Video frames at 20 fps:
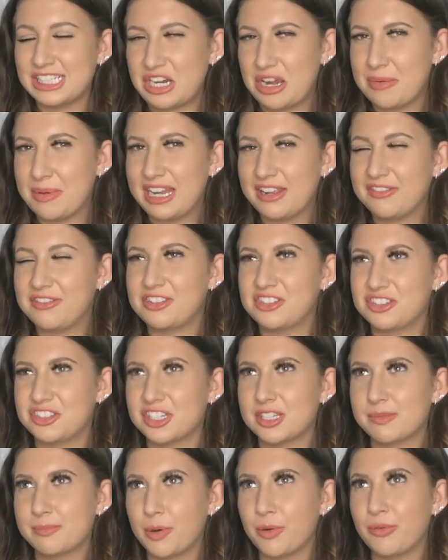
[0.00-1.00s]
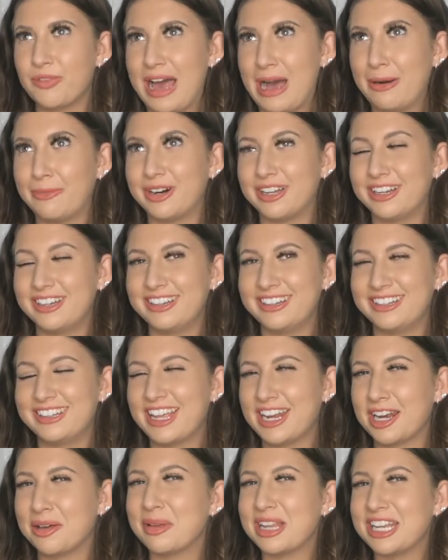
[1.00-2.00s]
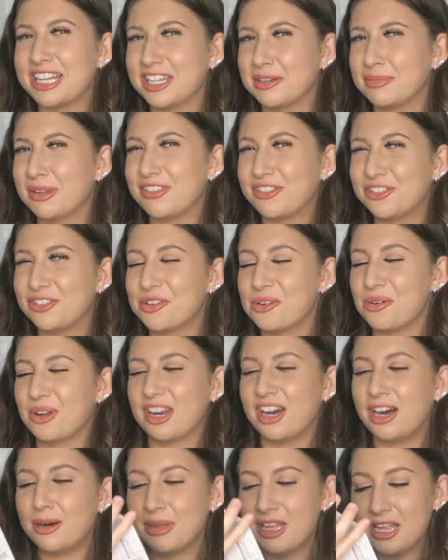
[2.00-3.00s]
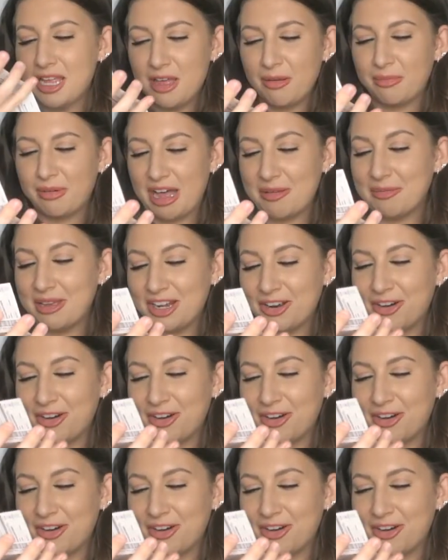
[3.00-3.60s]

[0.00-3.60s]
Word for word: I mean, if you just bought that one, then I mean, it'd be four quid up. But I mean,